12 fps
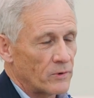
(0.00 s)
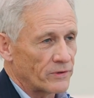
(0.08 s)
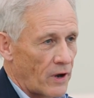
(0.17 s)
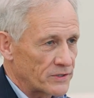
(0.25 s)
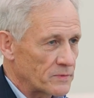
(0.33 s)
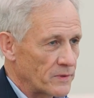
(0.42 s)

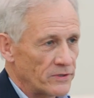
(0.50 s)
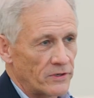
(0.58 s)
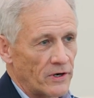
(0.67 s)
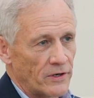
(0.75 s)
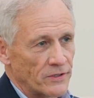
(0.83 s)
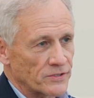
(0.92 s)
with
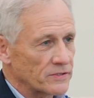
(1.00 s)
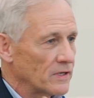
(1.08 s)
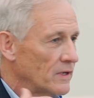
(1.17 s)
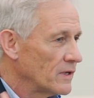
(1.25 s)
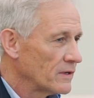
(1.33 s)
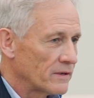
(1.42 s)
entrepreneurs,
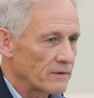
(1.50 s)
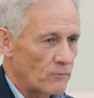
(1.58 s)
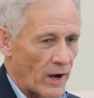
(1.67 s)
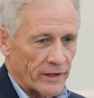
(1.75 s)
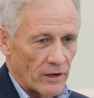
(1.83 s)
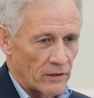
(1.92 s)

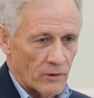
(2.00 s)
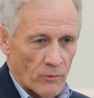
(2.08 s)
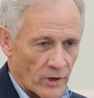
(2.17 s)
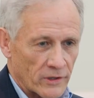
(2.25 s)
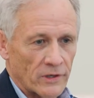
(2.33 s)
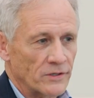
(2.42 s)
white-collar
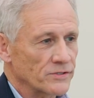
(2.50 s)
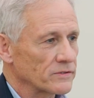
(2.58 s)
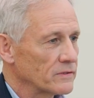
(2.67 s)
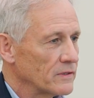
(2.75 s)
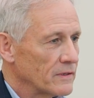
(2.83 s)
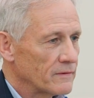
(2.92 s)
workers
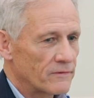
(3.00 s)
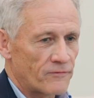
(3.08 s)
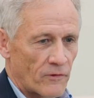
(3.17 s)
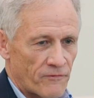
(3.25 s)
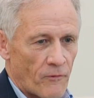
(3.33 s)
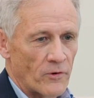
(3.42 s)

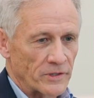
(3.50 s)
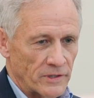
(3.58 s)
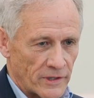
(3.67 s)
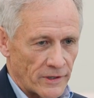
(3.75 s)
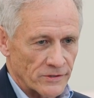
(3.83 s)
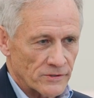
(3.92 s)
for 40
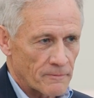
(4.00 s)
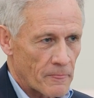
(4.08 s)
years.